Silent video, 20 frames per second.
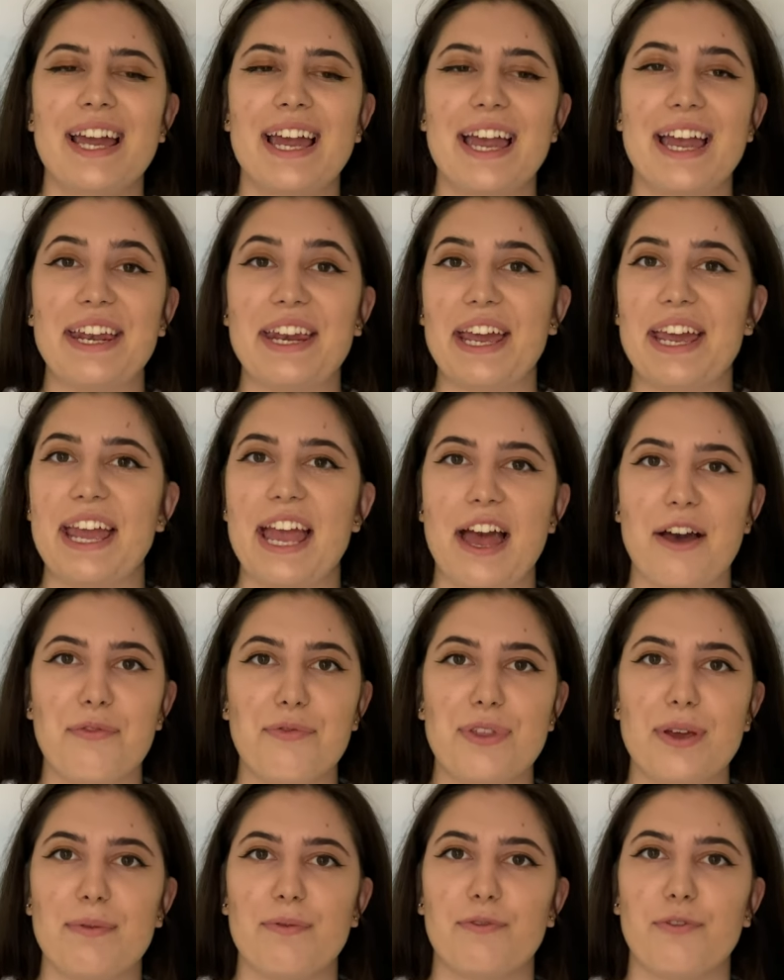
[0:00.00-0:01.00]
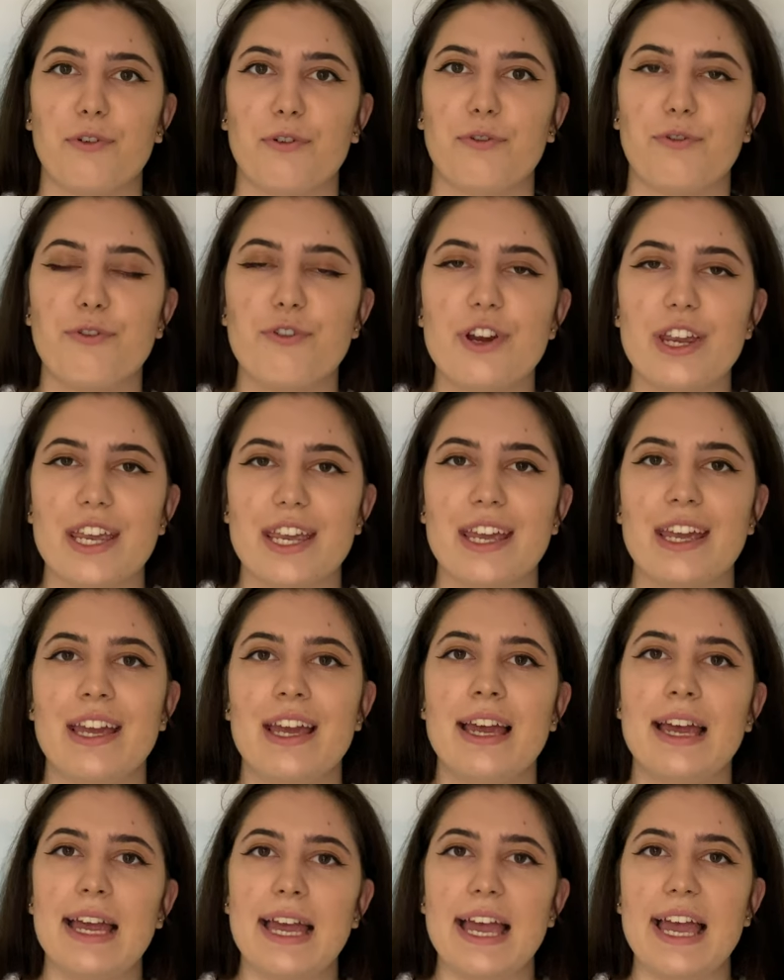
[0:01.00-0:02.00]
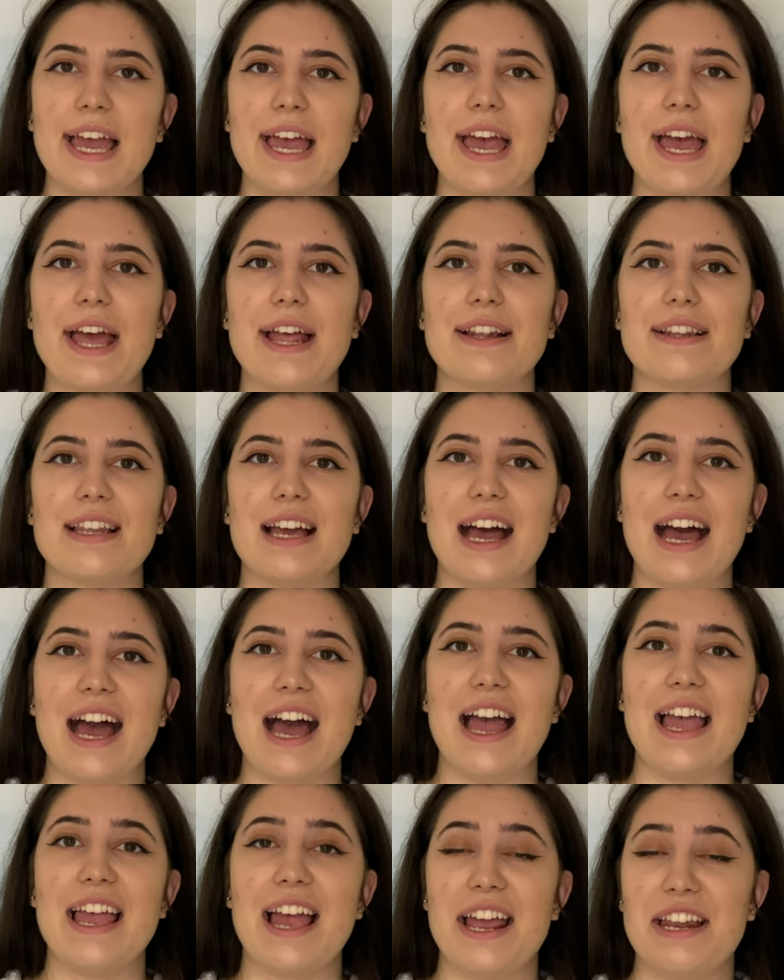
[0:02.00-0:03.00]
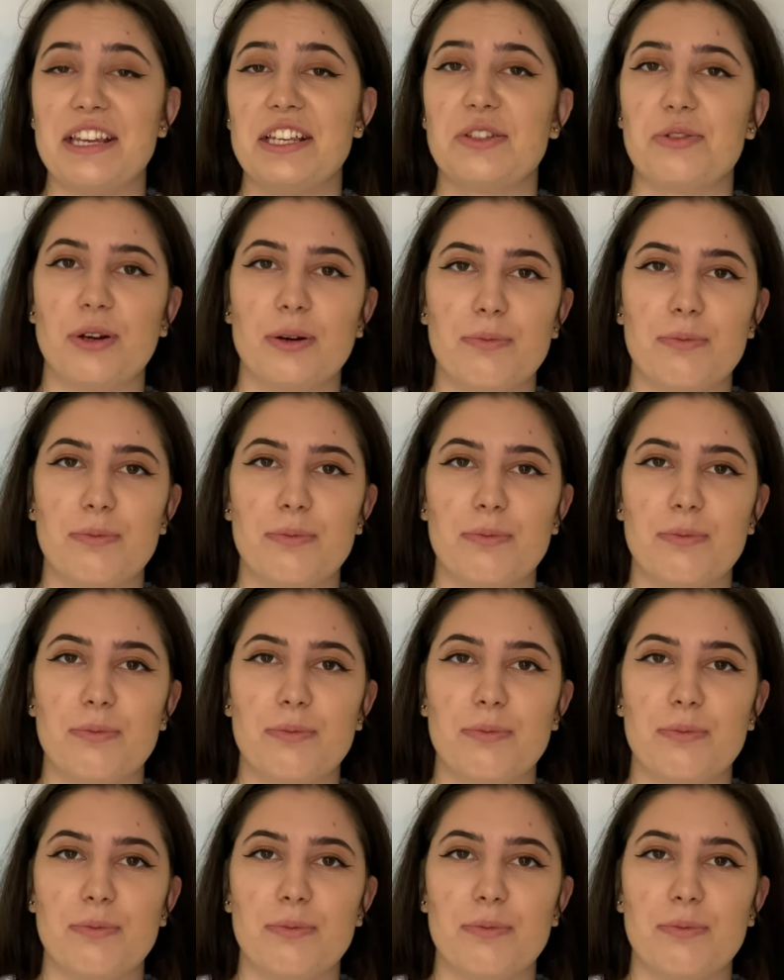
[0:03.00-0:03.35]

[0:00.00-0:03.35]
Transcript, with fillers: And I have them for free and I, I need to